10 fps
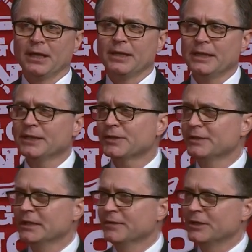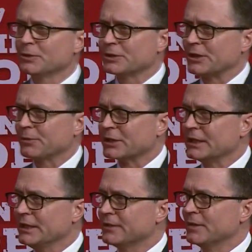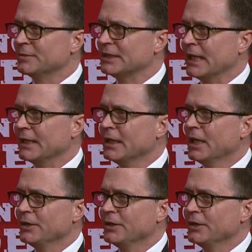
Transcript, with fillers: These three individuals that we're going to hear from today